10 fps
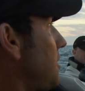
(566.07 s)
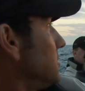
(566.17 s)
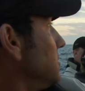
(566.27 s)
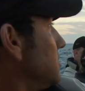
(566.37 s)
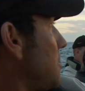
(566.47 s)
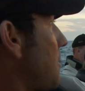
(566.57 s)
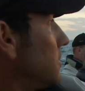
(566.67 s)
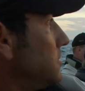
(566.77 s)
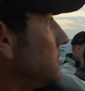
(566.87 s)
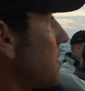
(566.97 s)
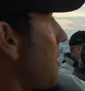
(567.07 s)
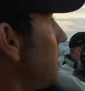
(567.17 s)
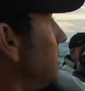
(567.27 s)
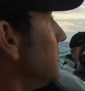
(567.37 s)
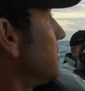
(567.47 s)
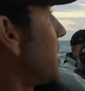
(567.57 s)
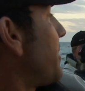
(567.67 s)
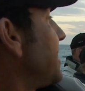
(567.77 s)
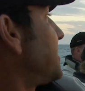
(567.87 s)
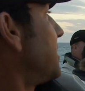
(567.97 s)
passage with a bunch of
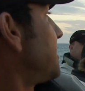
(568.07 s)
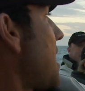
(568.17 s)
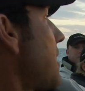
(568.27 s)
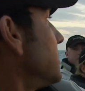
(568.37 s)
thunderstorms,